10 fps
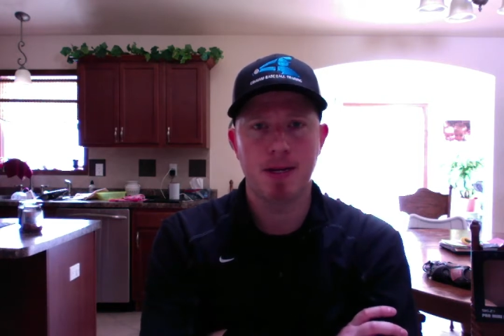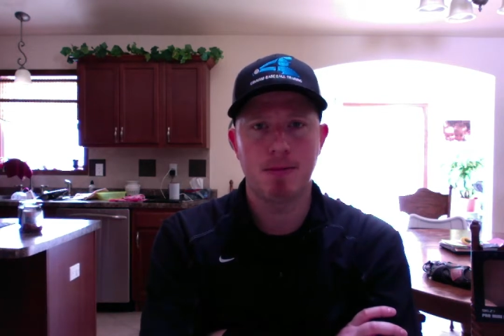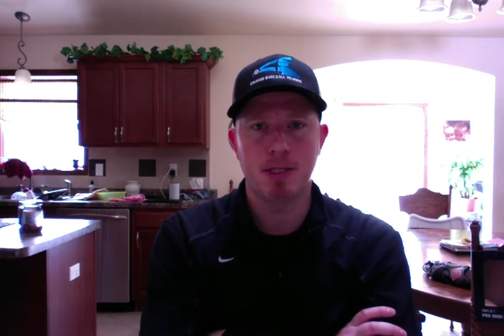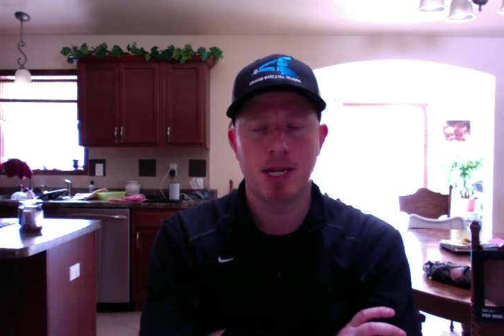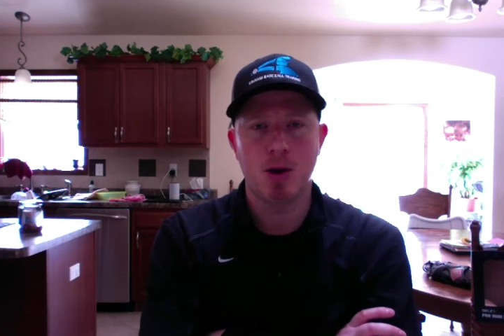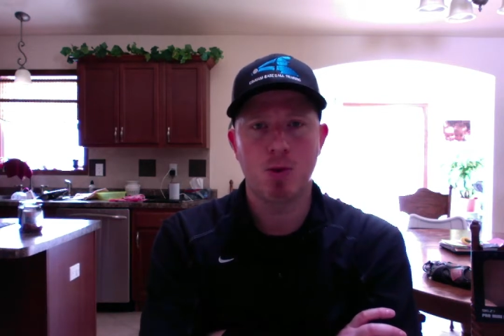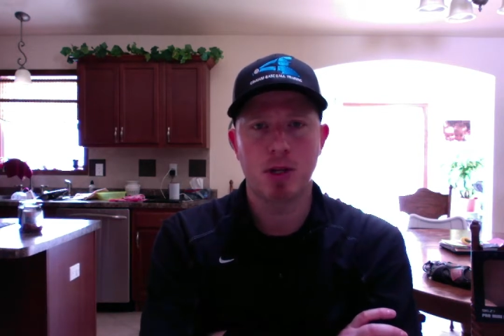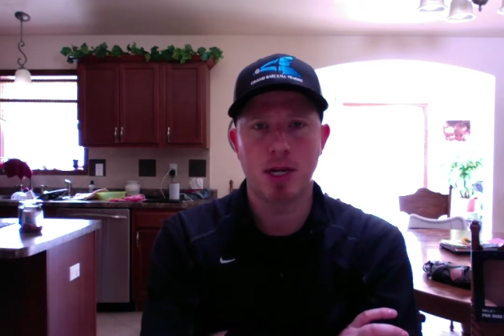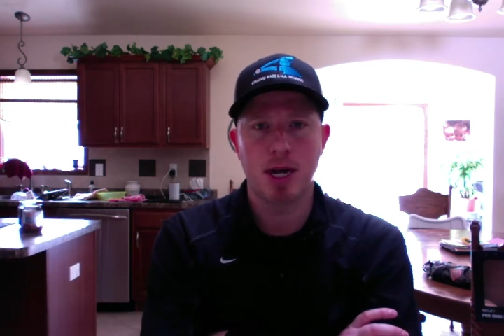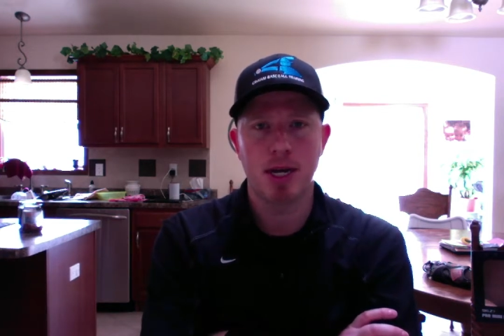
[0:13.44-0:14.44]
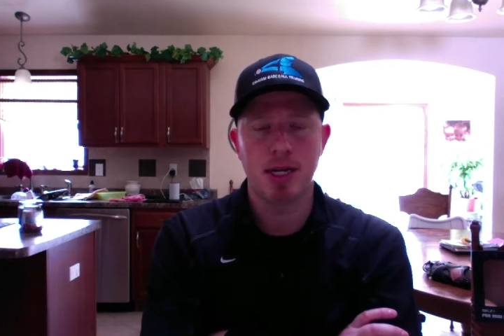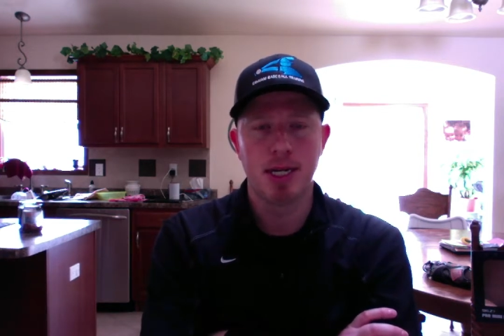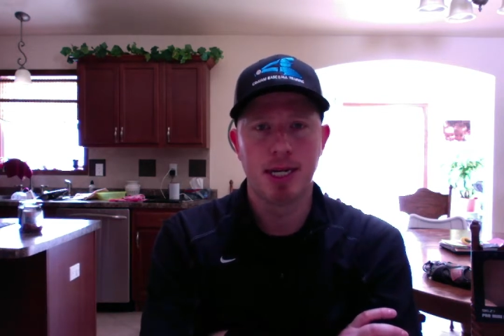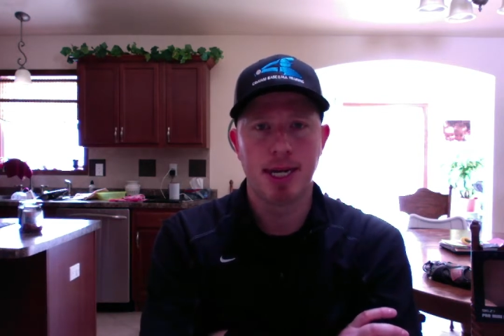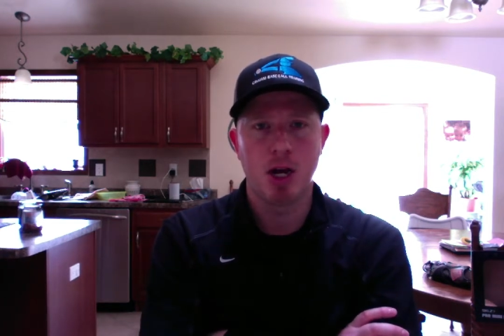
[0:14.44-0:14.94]
It's not worth it on
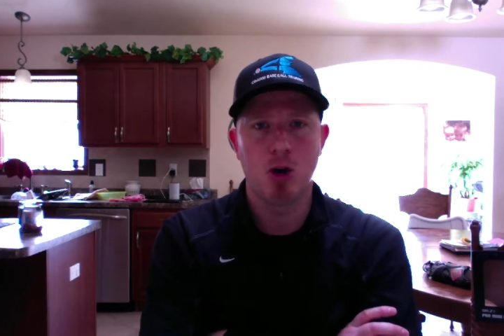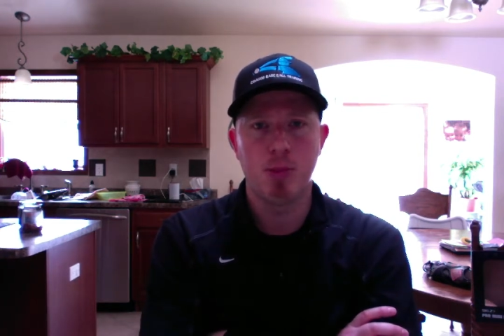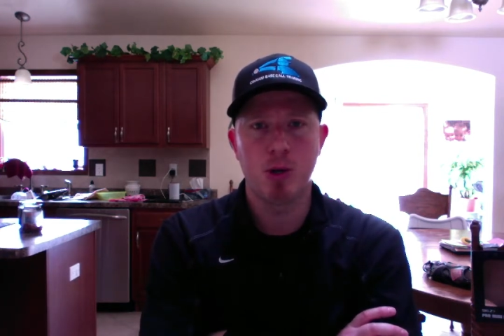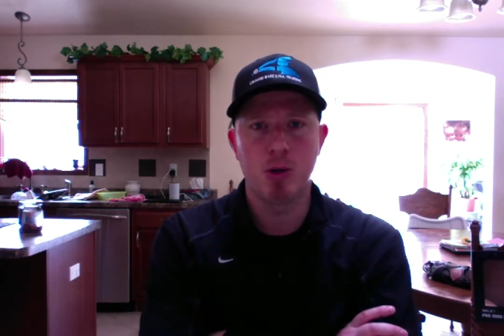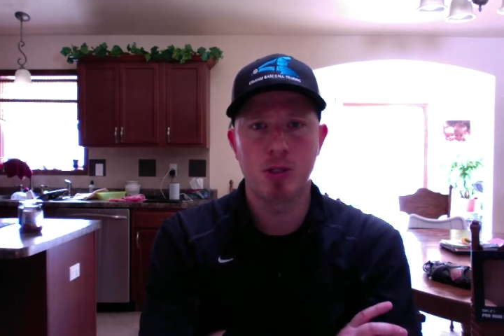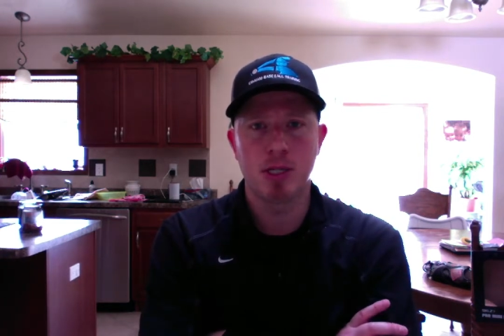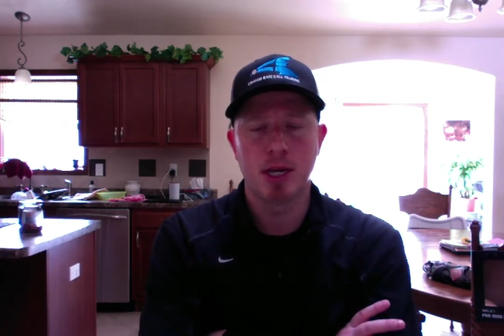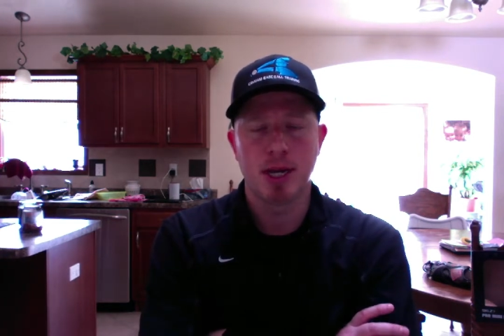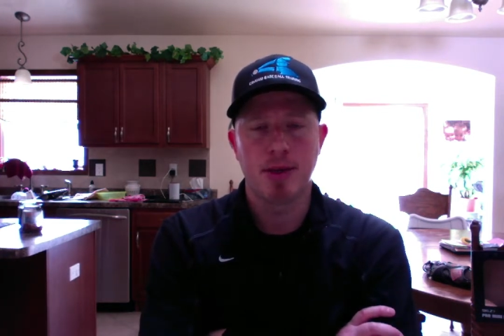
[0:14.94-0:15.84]
elbows.